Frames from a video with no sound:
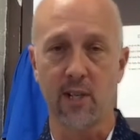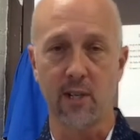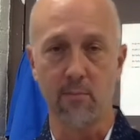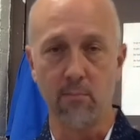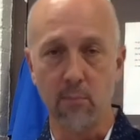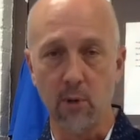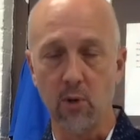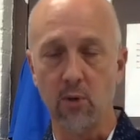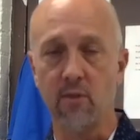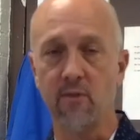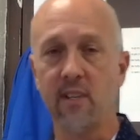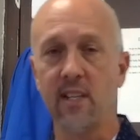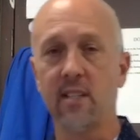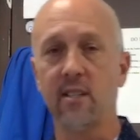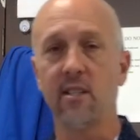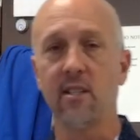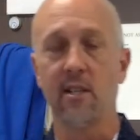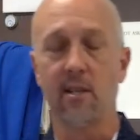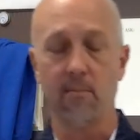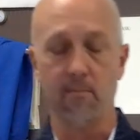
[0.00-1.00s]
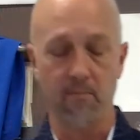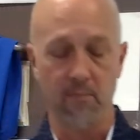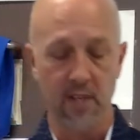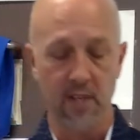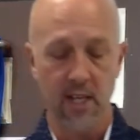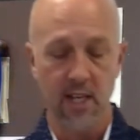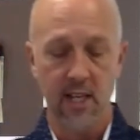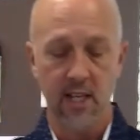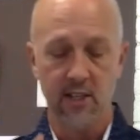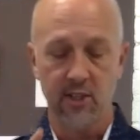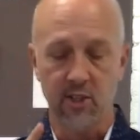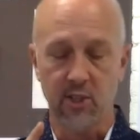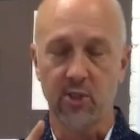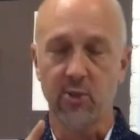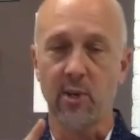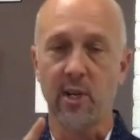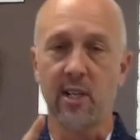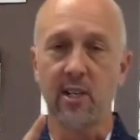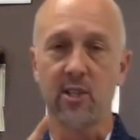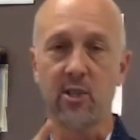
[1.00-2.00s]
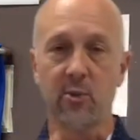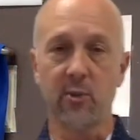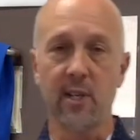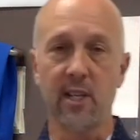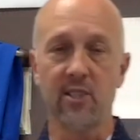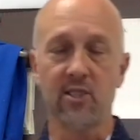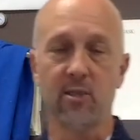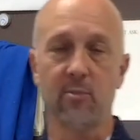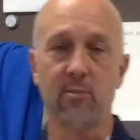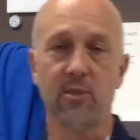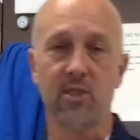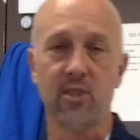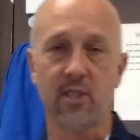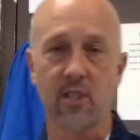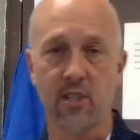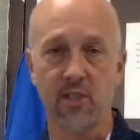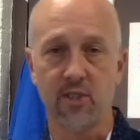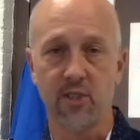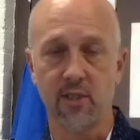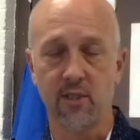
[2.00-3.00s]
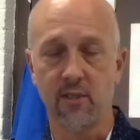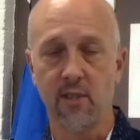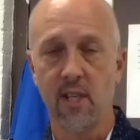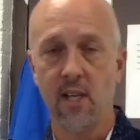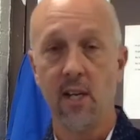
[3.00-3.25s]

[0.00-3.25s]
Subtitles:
motivate them, to try to create some discussion.